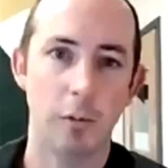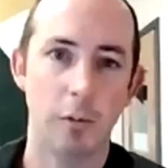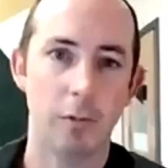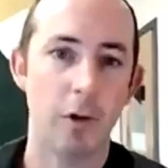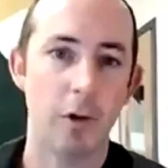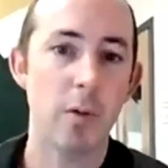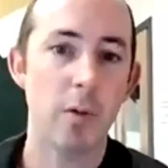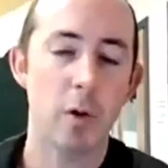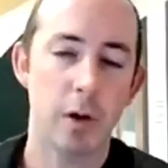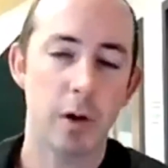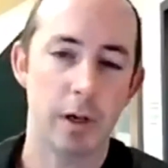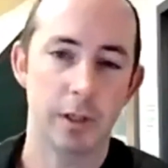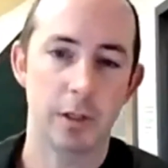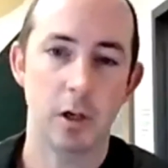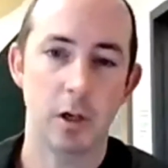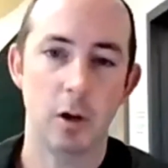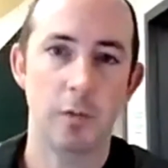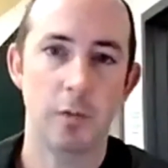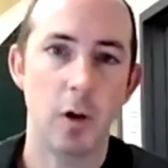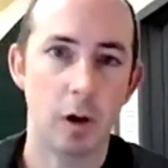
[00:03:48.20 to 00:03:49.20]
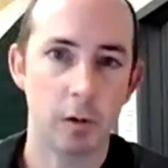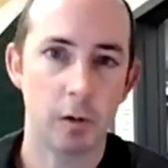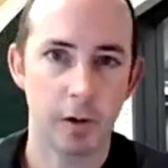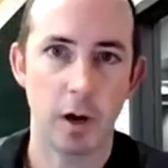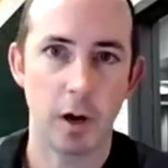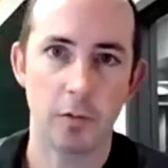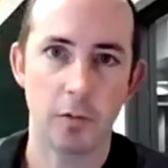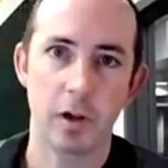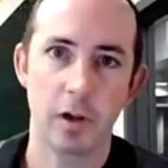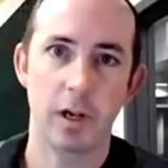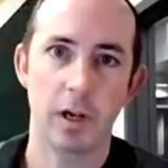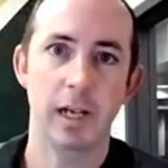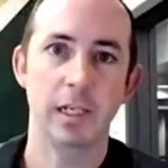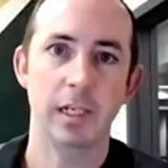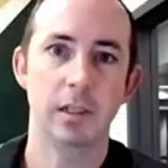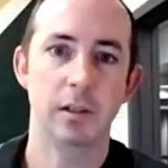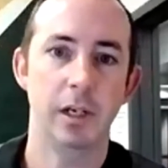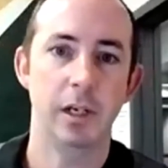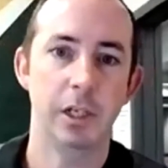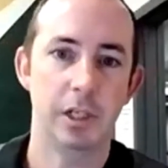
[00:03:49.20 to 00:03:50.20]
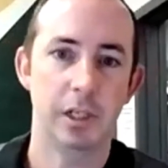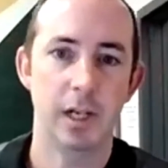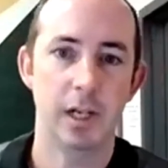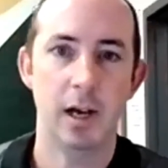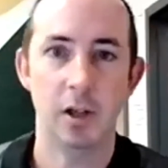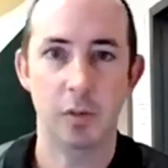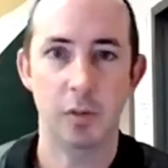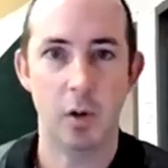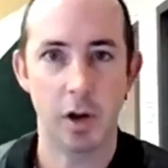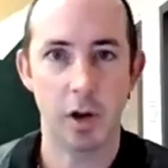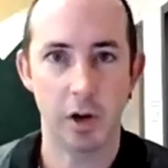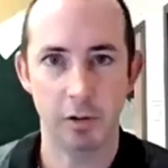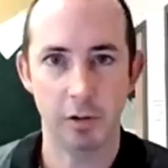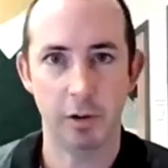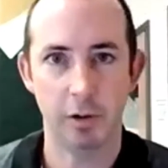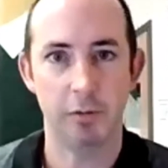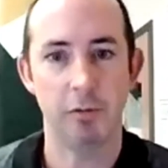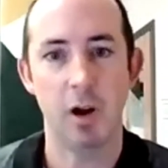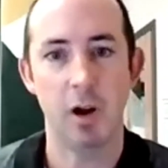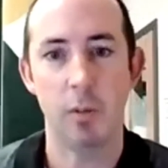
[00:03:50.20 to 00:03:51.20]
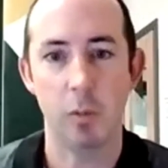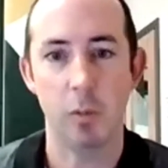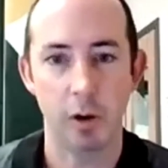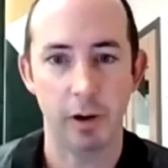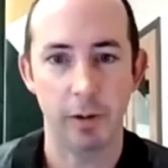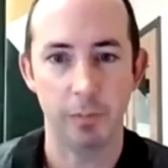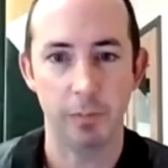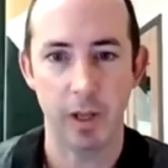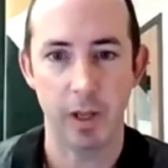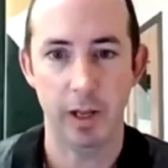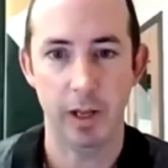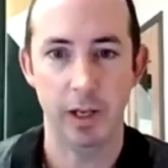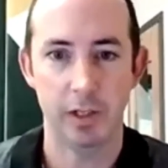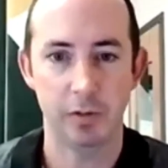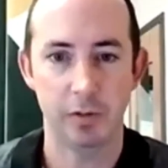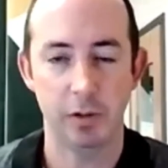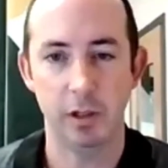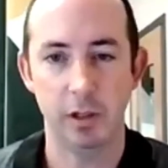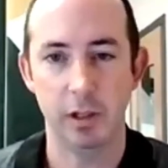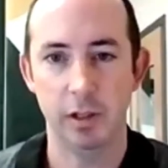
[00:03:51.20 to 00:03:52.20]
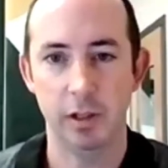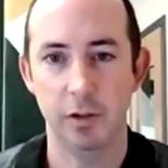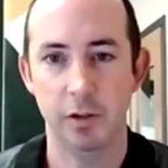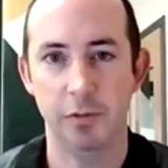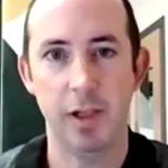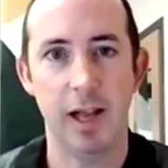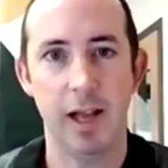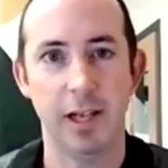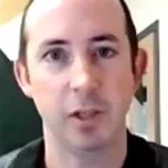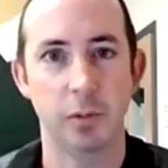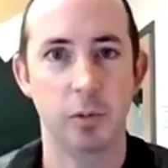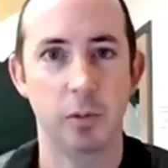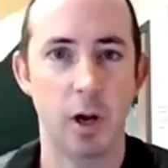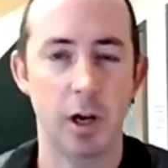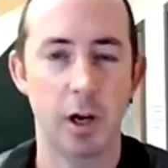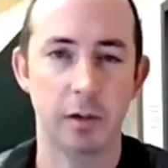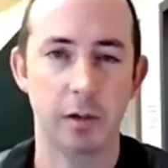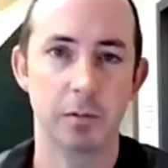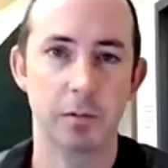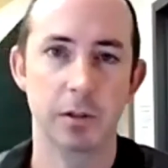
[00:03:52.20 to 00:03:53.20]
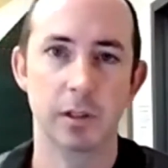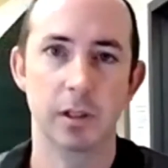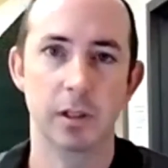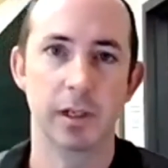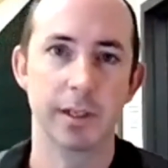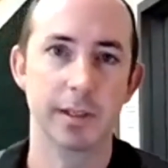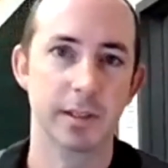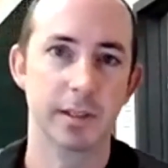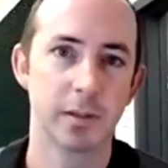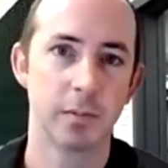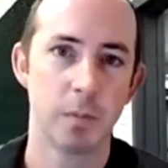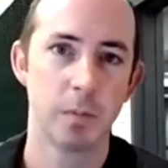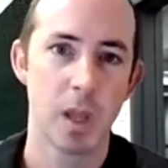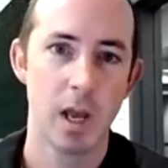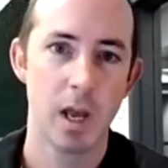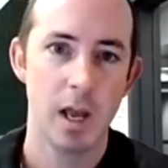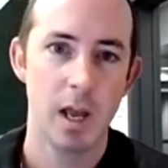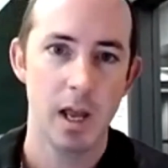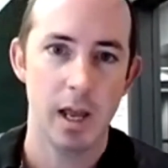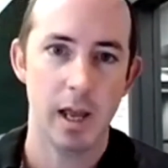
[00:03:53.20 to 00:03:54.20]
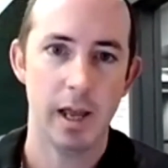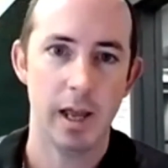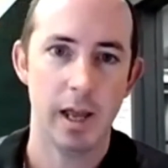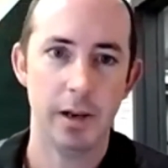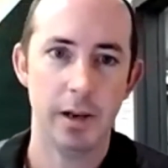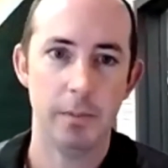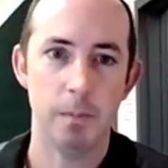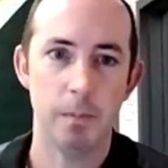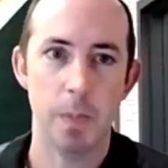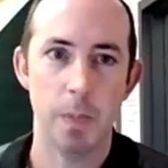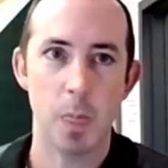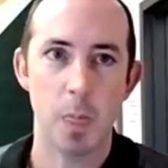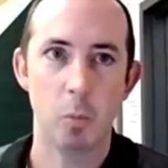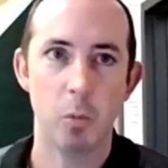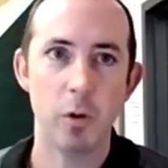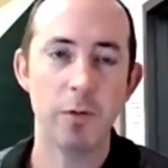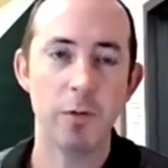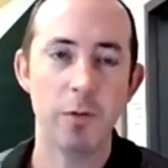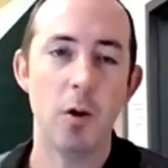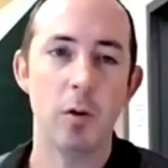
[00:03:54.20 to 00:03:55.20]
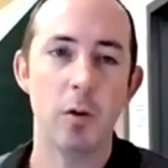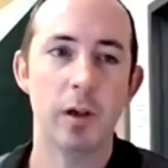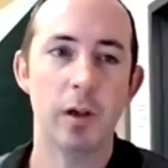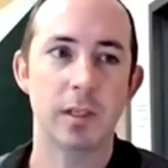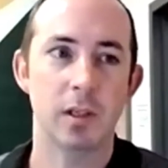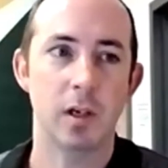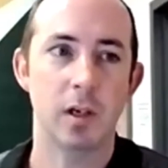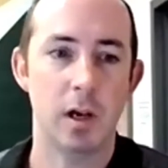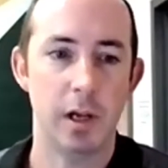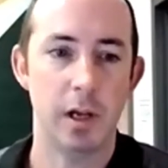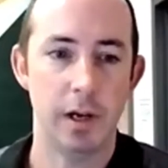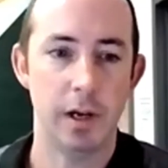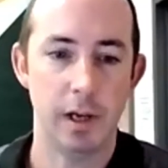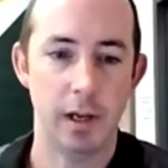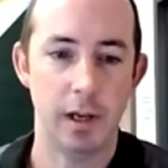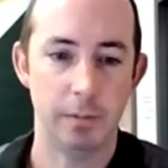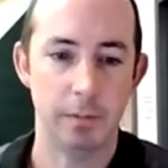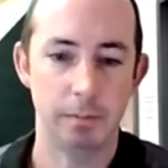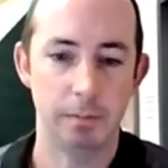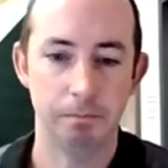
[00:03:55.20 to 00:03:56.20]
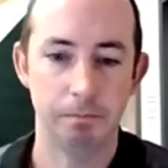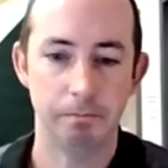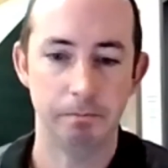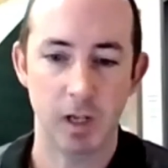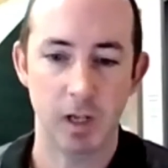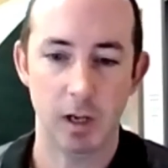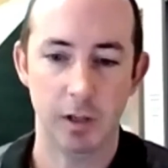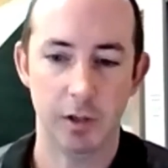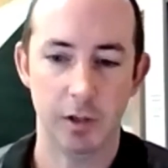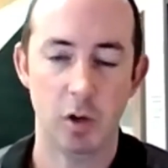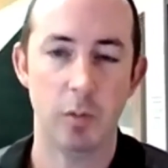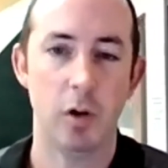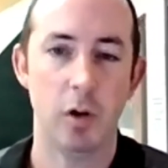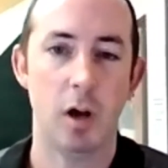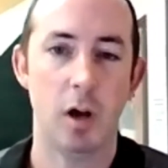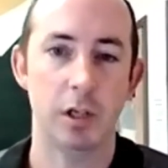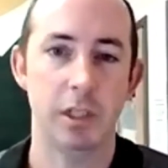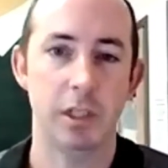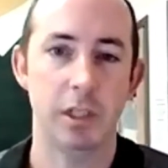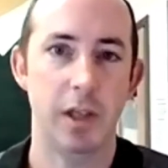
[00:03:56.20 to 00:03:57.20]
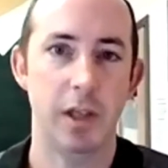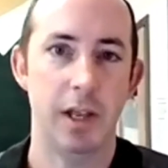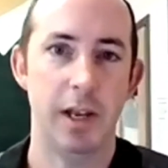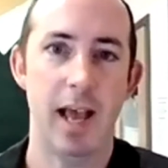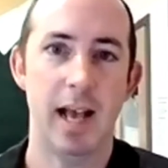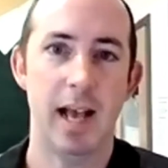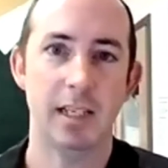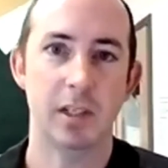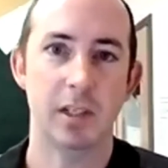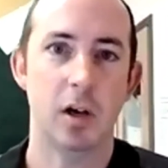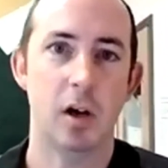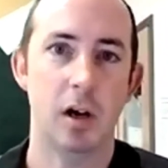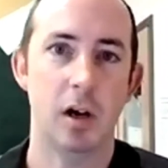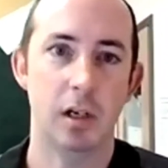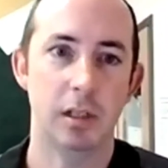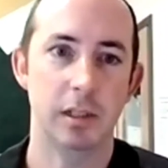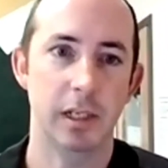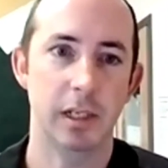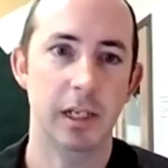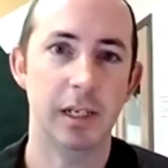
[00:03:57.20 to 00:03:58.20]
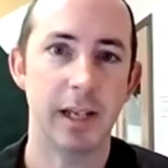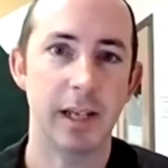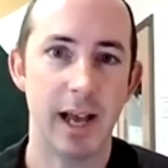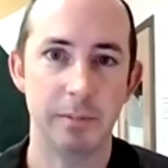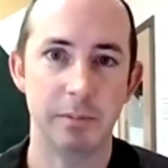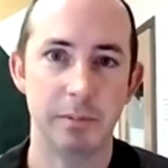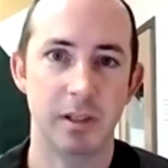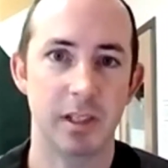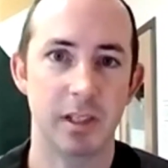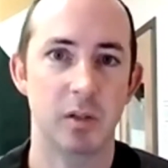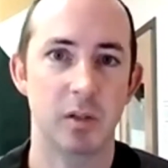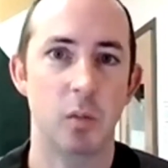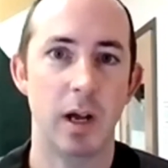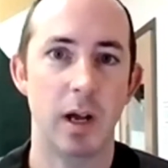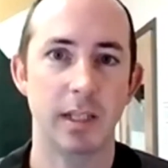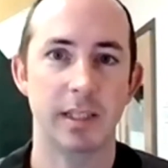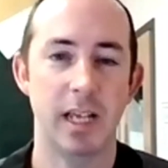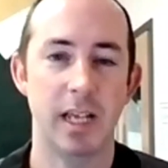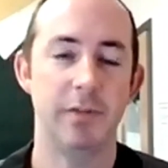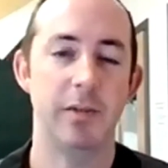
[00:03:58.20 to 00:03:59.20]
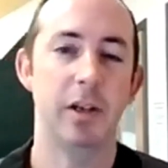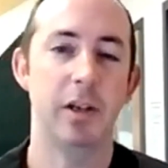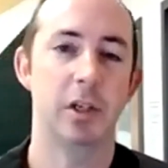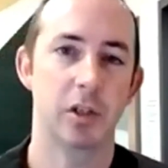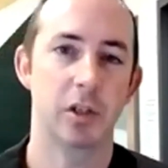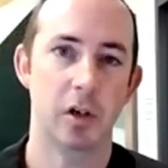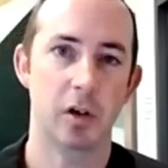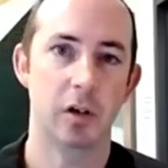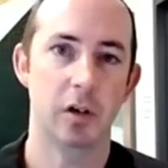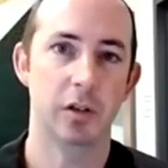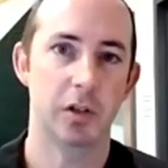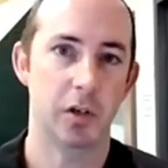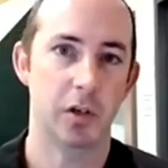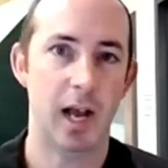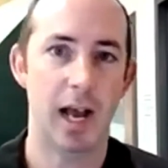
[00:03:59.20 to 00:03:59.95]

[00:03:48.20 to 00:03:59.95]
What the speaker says: Framework is our fault recovery and isolation health monitoring framework. It's really the flagship product of Resilience. And we focus on a terminology that NASA calls in-time system-wide safety assurance, or